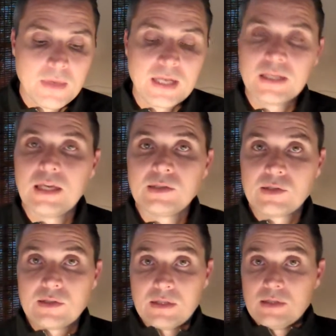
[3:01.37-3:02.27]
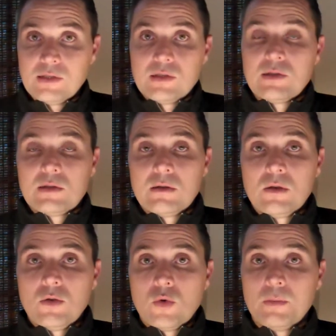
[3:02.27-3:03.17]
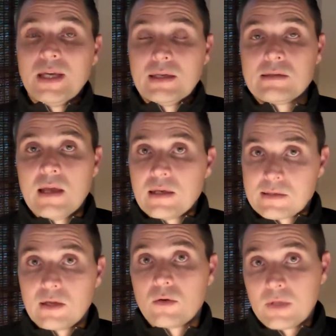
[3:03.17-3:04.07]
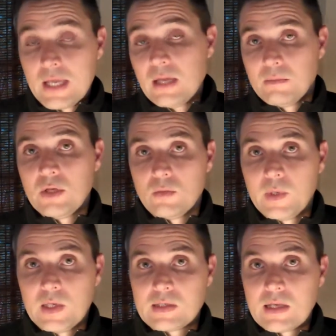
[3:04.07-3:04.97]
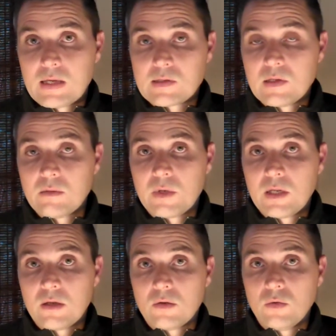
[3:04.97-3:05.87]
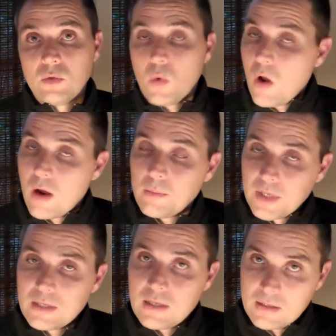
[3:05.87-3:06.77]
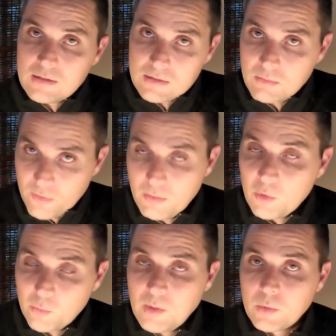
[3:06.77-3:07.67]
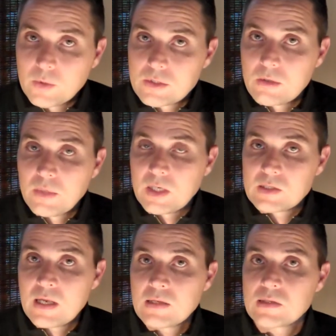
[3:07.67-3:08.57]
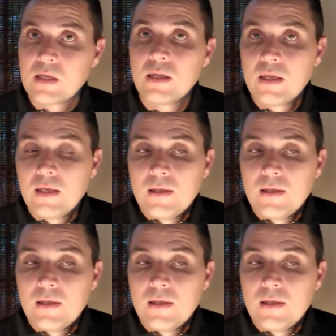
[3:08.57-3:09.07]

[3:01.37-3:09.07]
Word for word: many cases, this is your biggest asset or can be your biggest asset depending on who you are, but for most people, it's their biggest asset.